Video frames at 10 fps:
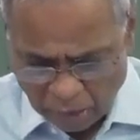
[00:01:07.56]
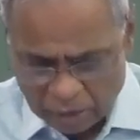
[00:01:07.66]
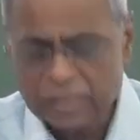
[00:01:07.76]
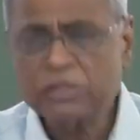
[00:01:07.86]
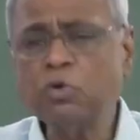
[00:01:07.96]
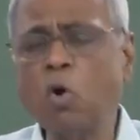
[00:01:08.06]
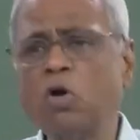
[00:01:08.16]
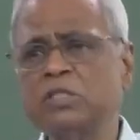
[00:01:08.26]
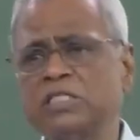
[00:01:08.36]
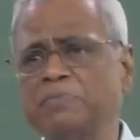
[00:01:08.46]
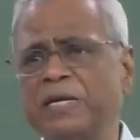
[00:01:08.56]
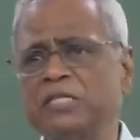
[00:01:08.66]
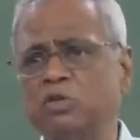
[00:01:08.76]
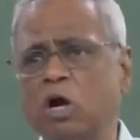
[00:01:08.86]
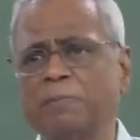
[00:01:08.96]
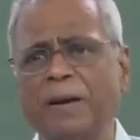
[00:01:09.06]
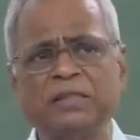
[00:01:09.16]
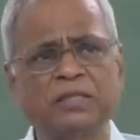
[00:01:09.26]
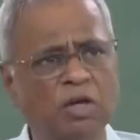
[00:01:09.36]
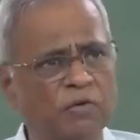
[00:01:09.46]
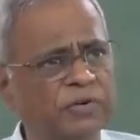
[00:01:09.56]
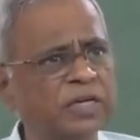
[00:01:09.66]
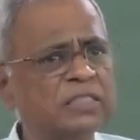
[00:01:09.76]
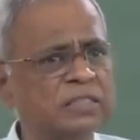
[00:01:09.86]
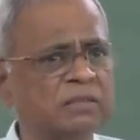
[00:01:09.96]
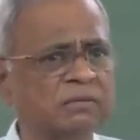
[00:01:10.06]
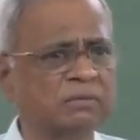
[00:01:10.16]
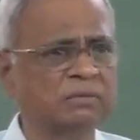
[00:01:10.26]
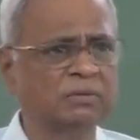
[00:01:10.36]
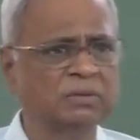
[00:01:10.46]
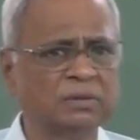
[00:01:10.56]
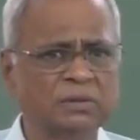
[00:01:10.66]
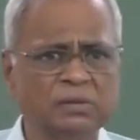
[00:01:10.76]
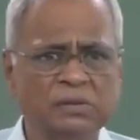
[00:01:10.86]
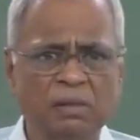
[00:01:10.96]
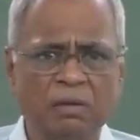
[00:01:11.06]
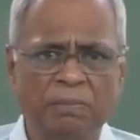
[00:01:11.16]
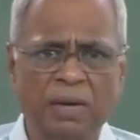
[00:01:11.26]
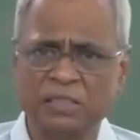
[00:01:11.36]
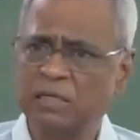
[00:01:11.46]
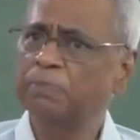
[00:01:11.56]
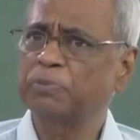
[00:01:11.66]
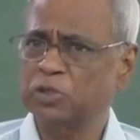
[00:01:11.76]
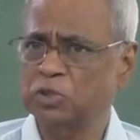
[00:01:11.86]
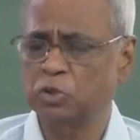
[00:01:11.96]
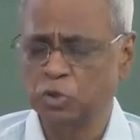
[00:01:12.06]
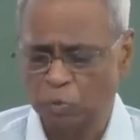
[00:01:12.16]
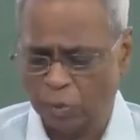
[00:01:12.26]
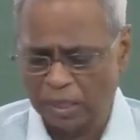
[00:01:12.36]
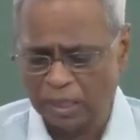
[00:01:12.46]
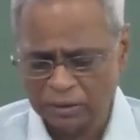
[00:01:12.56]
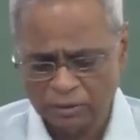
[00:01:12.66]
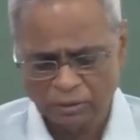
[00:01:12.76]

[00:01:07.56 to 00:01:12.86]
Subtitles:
This course is being taught by three of us, myself, Professor Jhunjhunwala,